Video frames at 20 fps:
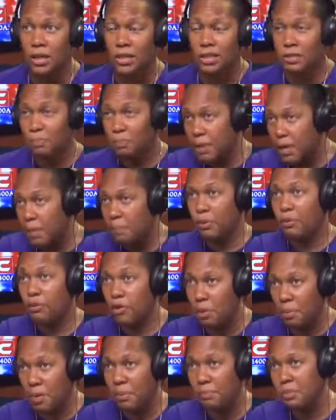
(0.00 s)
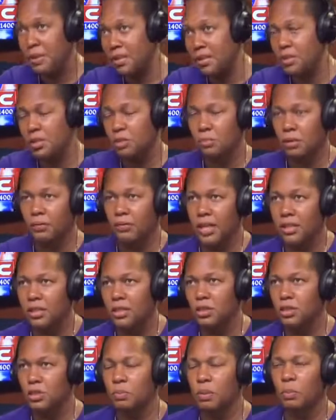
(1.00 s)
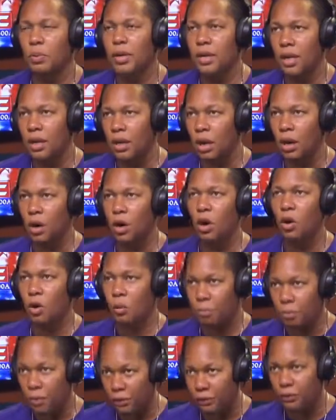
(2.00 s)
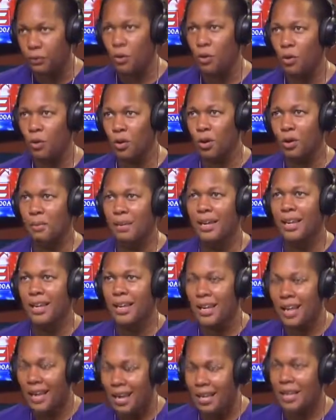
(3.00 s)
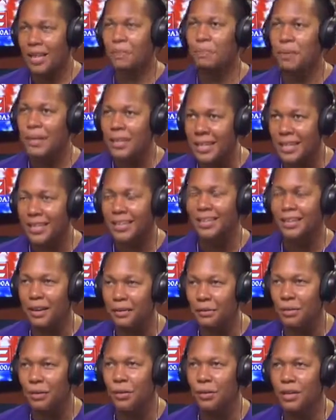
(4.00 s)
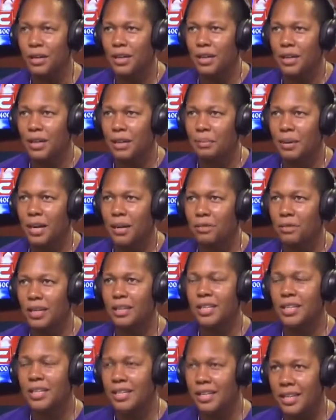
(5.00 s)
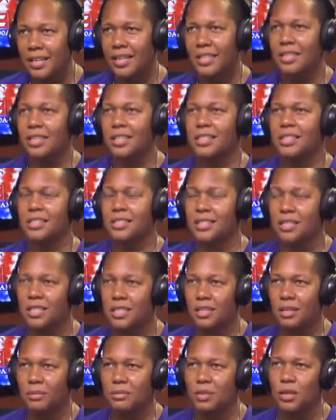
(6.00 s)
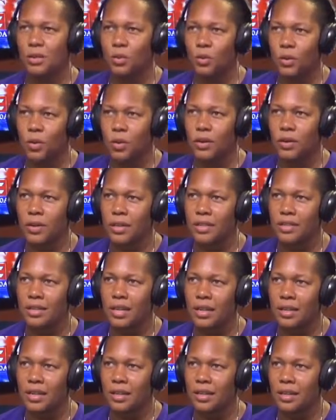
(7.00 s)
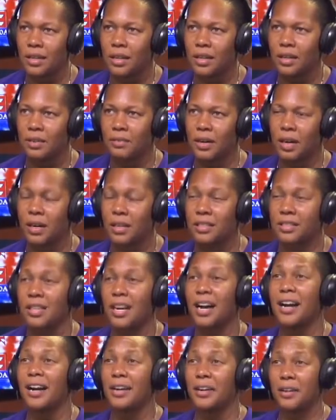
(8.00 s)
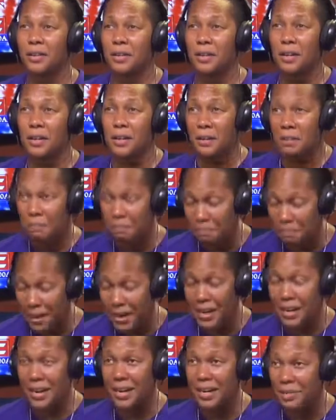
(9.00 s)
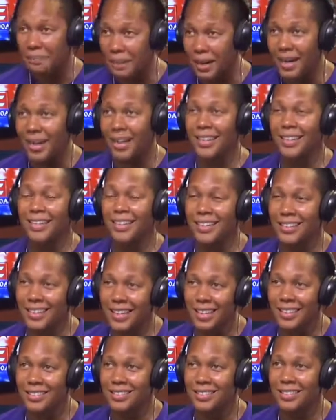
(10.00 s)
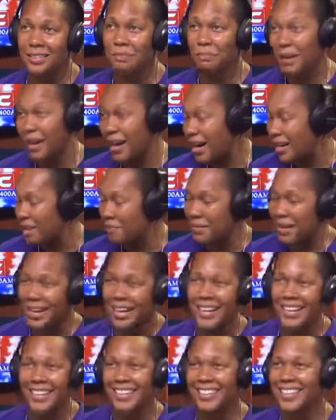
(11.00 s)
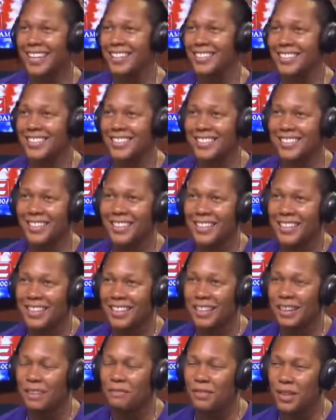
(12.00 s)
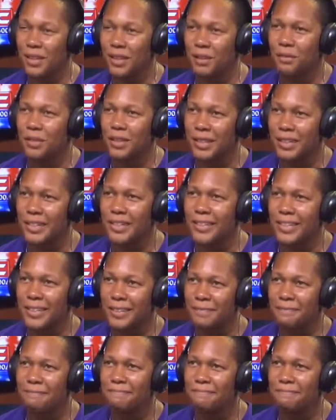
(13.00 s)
peak performing business professionals, but we could all perform at a peak level by really getting these systems in order and taking care of our entire mind-body connection, body-mind connection, and feeling really good.